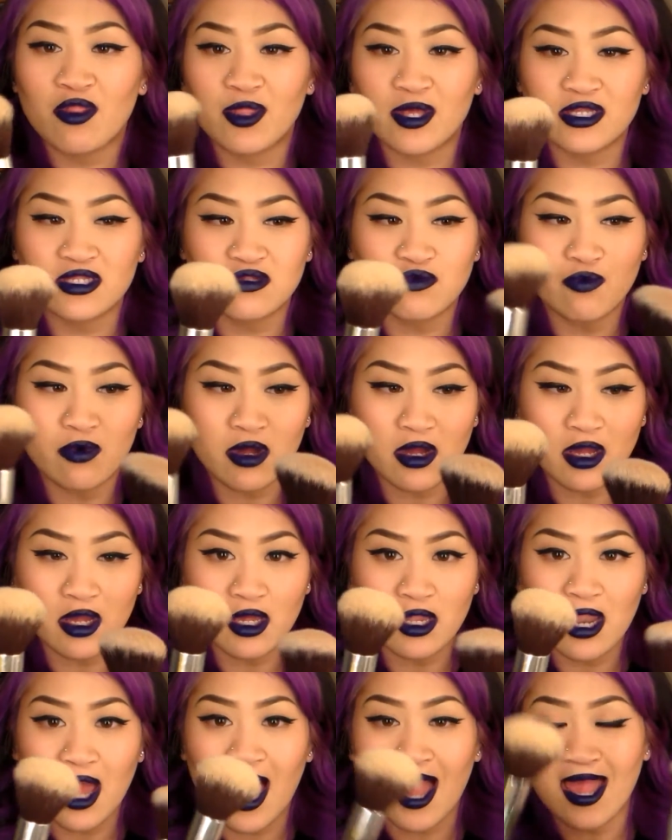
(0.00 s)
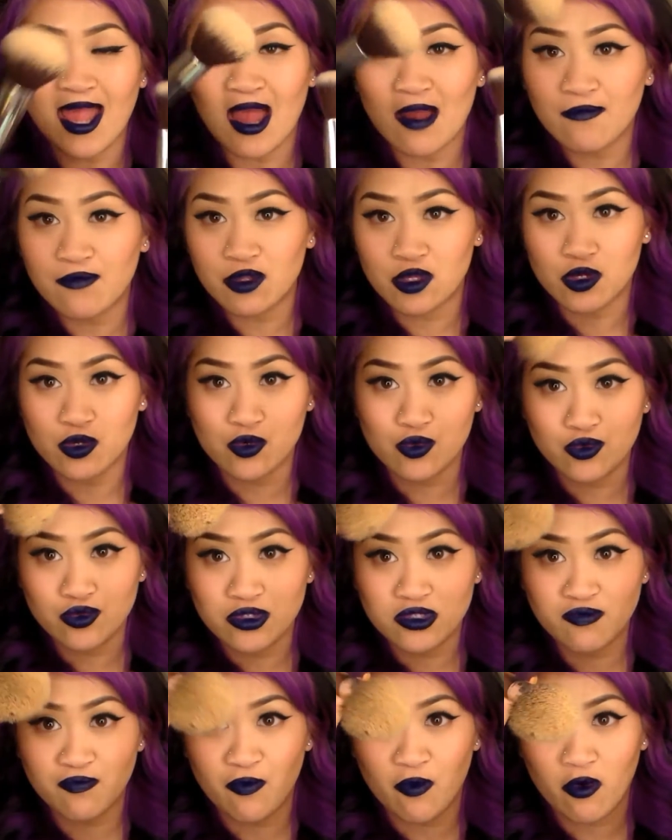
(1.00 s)
this one I have
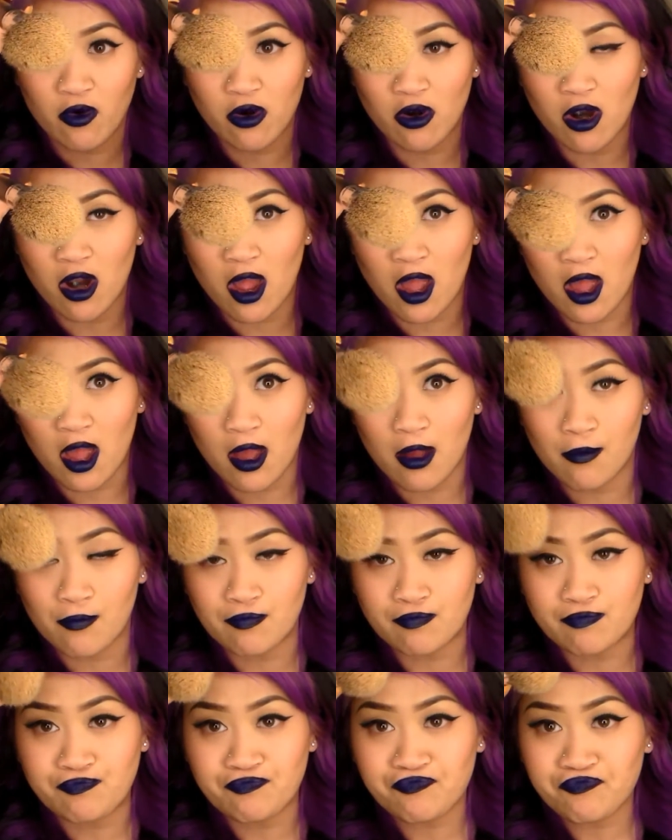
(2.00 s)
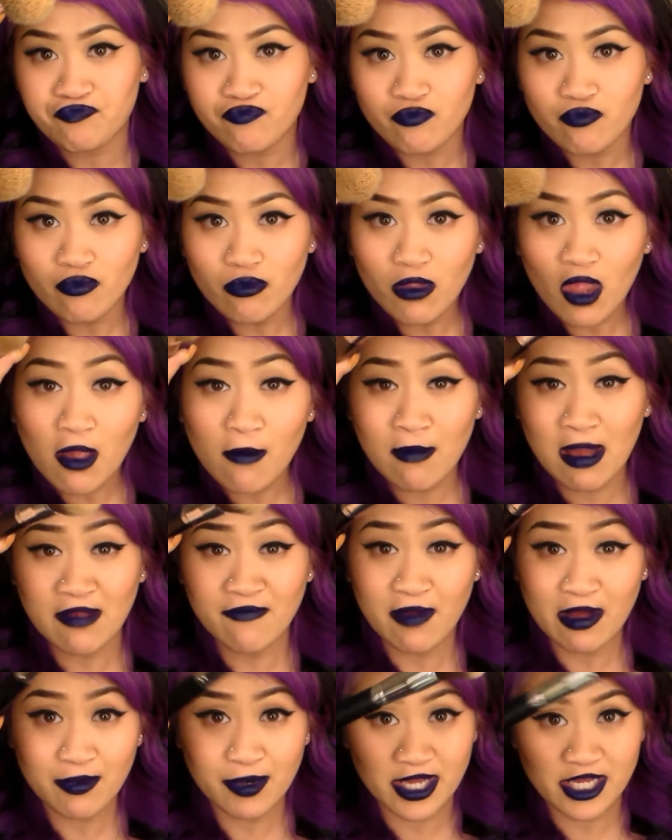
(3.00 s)
used for
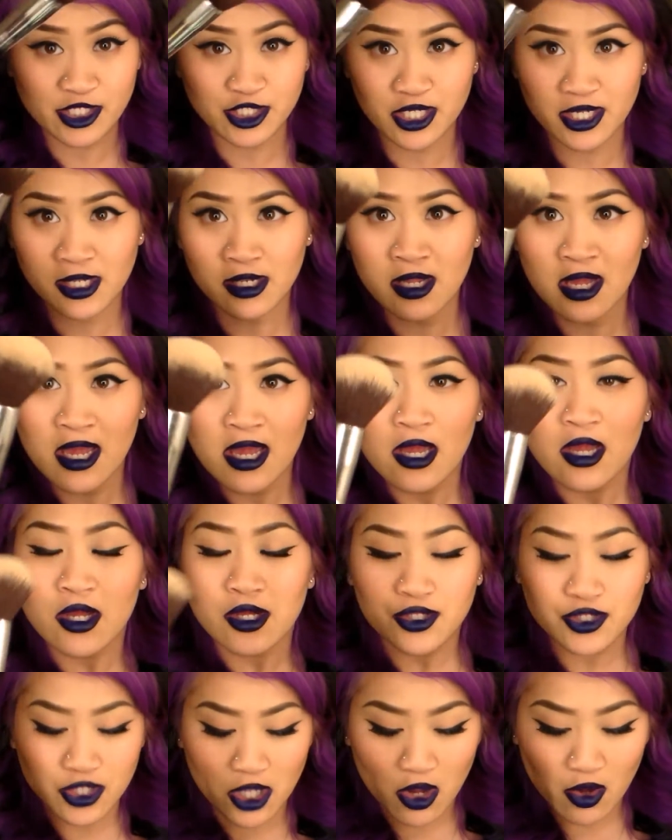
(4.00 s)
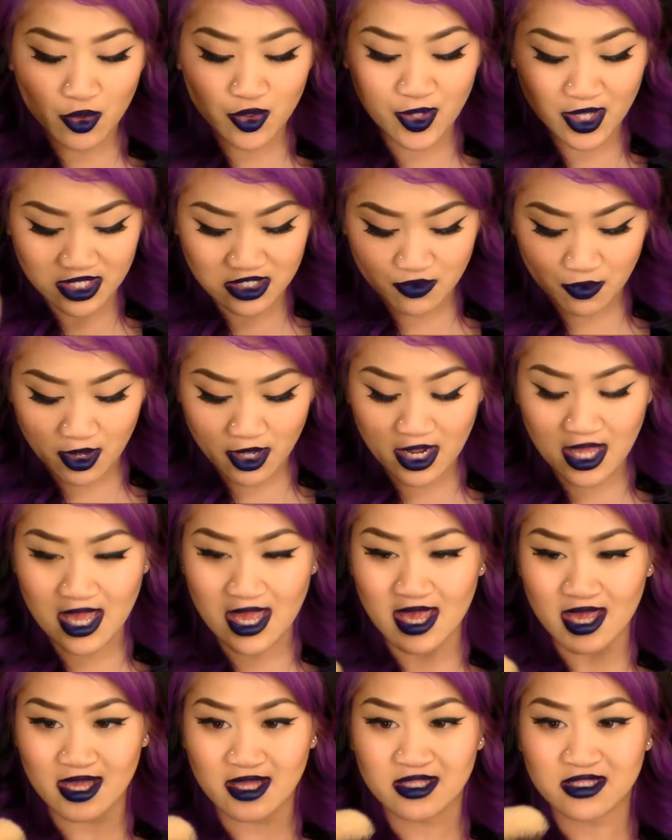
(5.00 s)
my foundation. So this one
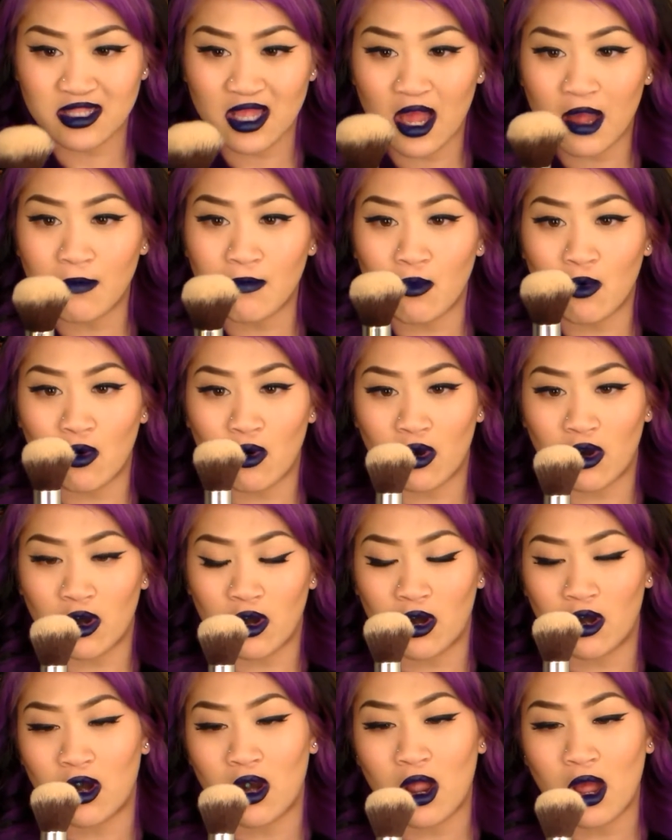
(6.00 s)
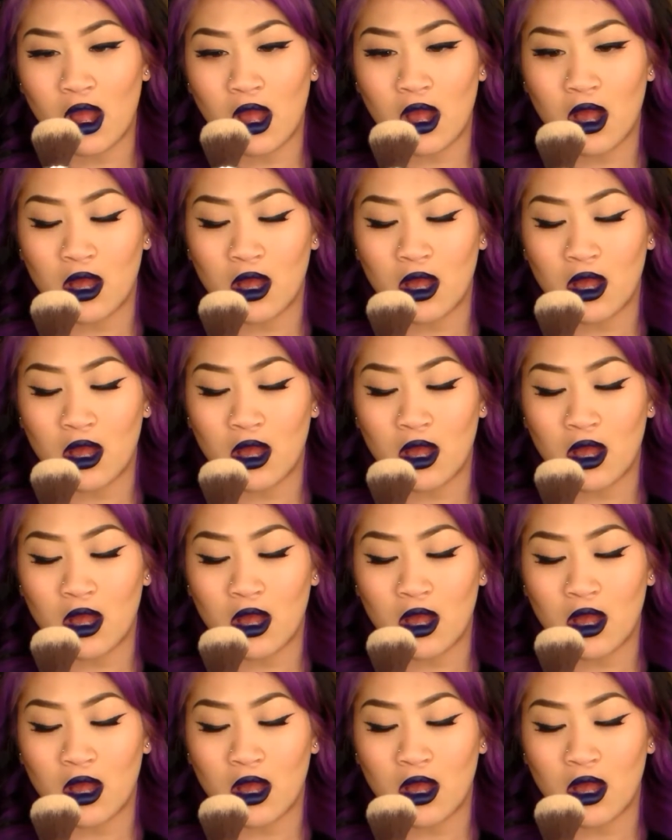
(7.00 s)
is a more,